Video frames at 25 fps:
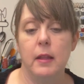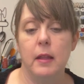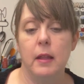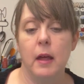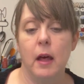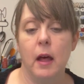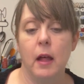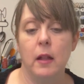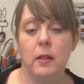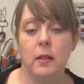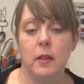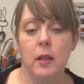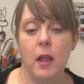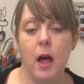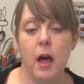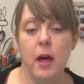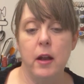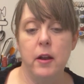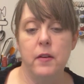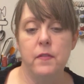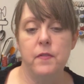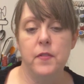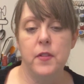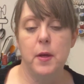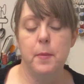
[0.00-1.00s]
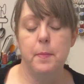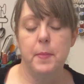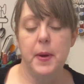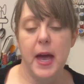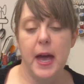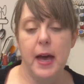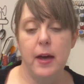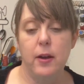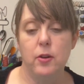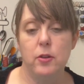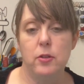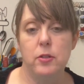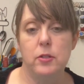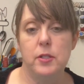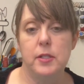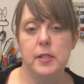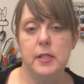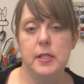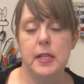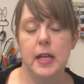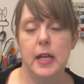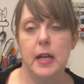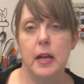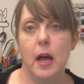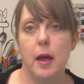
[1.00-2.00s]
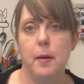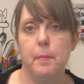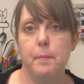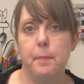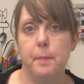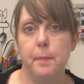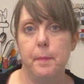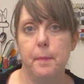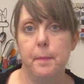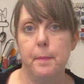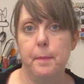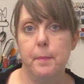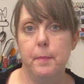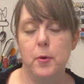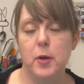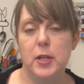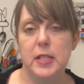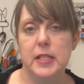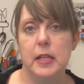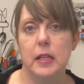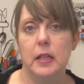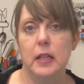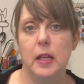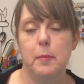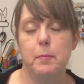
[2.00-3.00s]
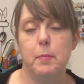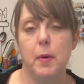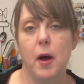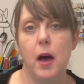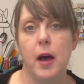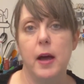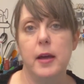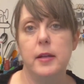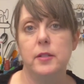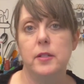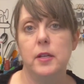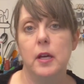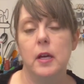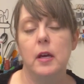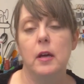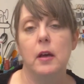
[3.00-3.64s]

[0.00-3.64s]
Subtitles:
a lot of the patterns that I recently bought,